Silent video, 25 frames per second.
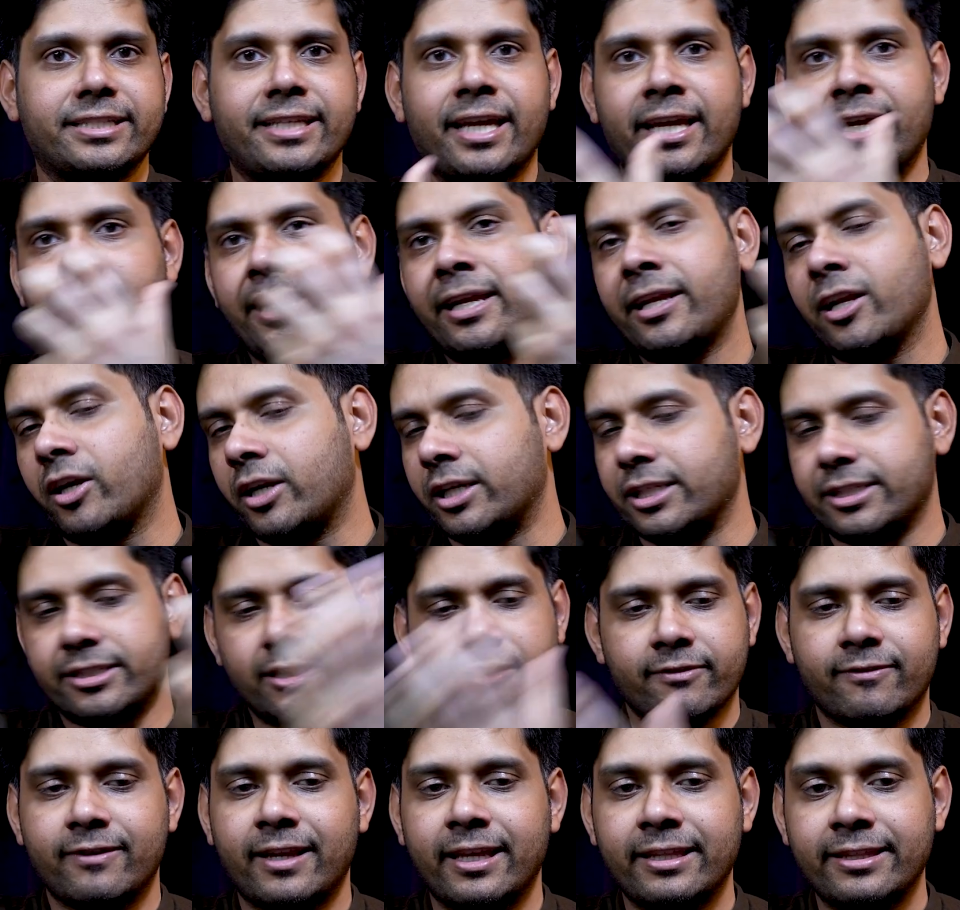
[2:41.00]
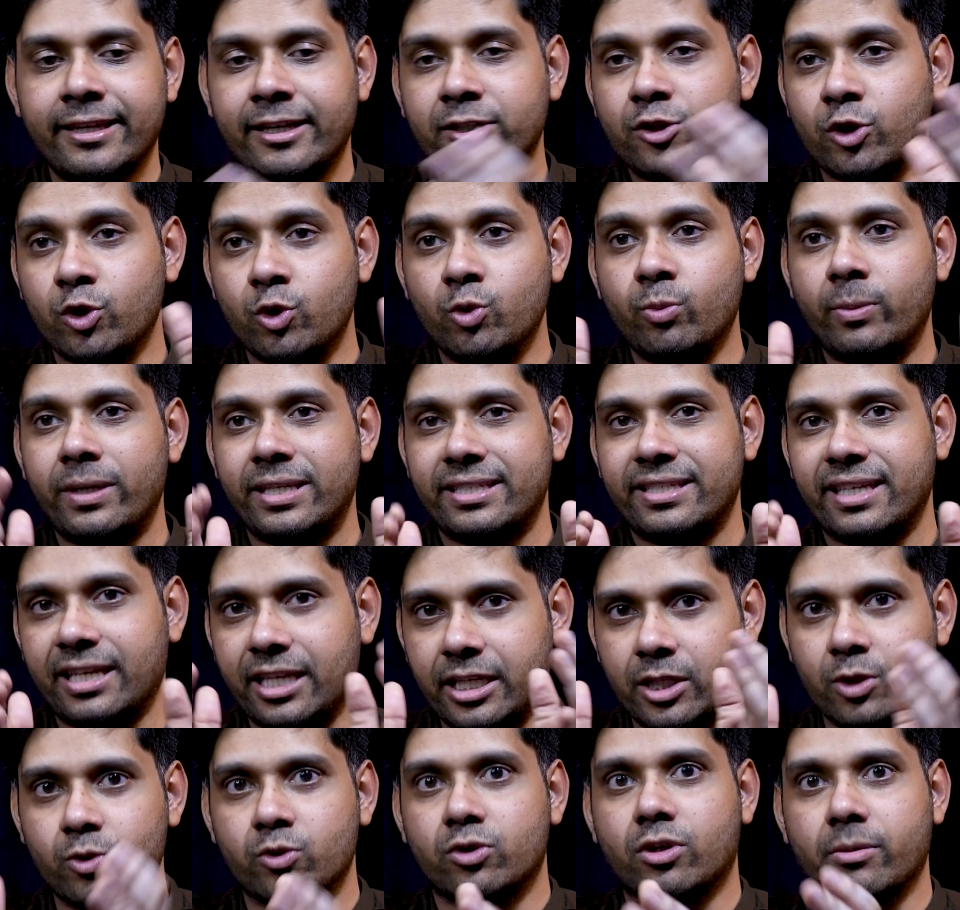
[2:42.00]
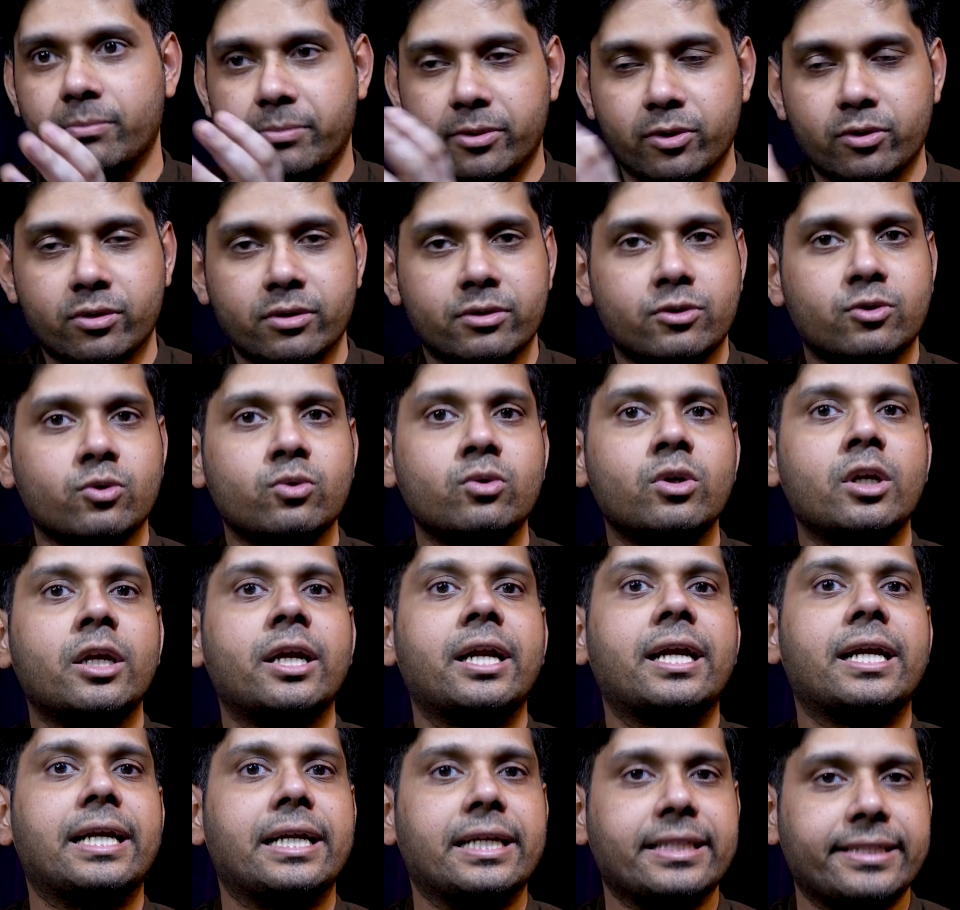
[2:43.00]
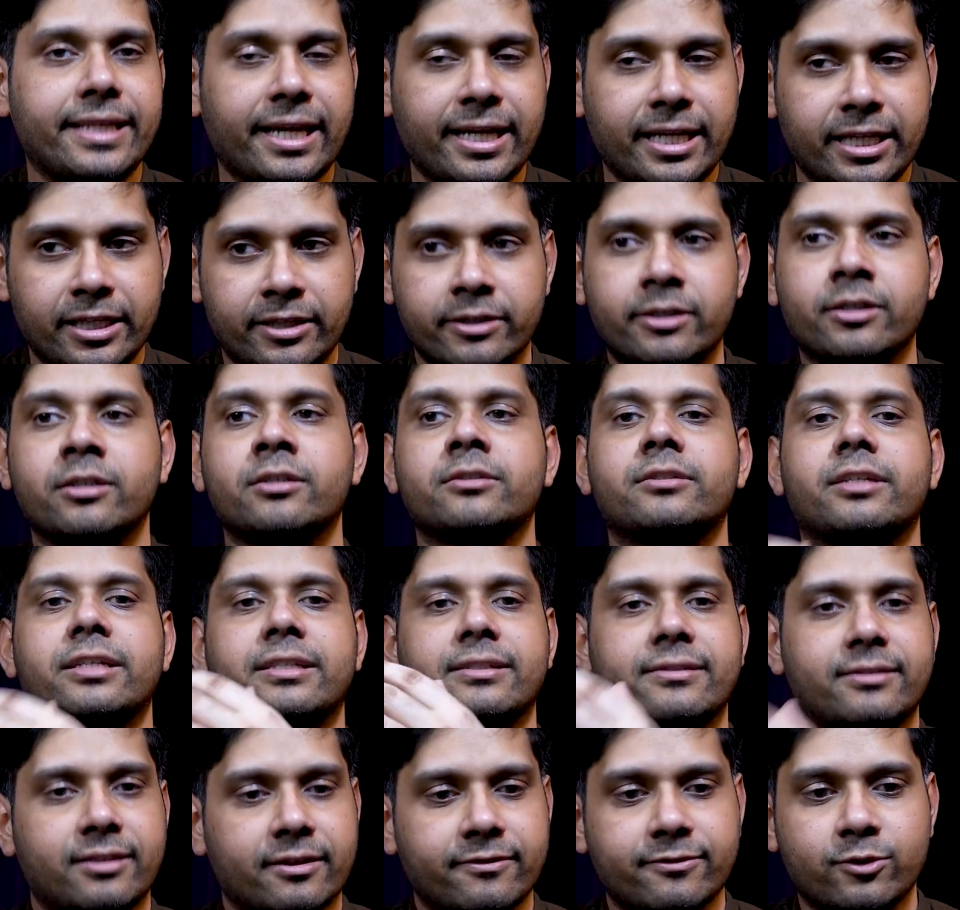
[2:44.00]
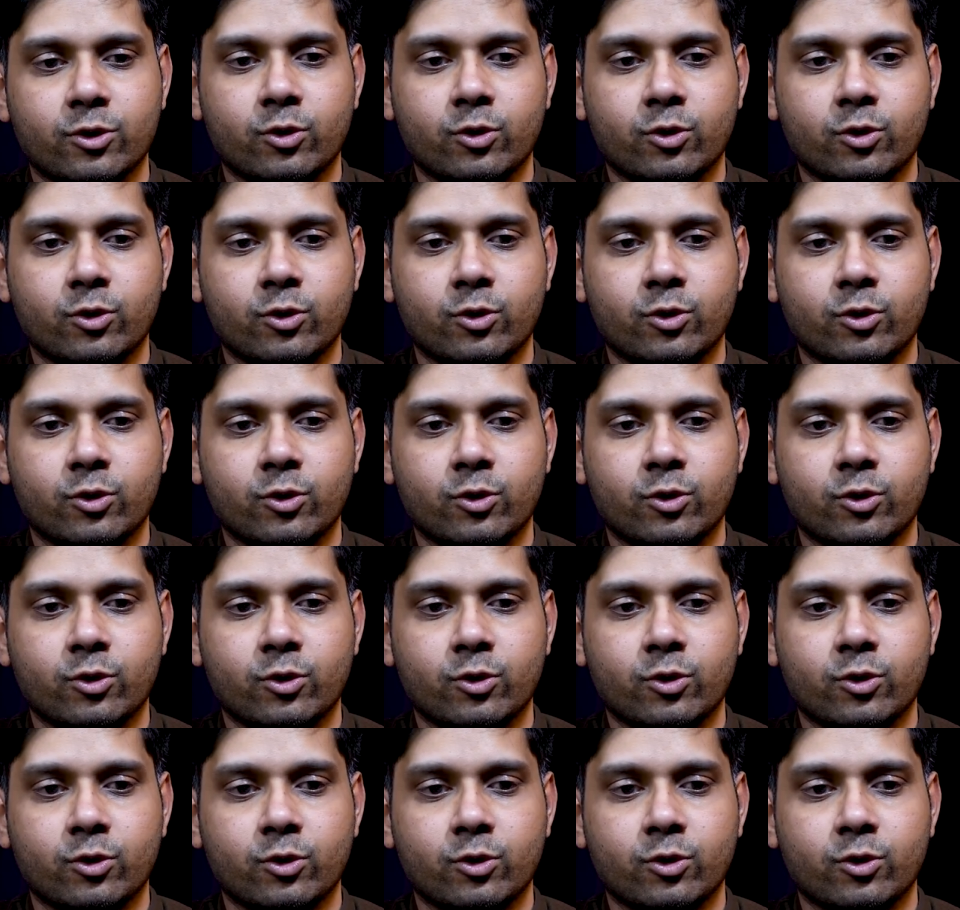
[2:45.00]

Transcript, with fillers: design and stuff like that. So you basically use computers to design drugs and stuff.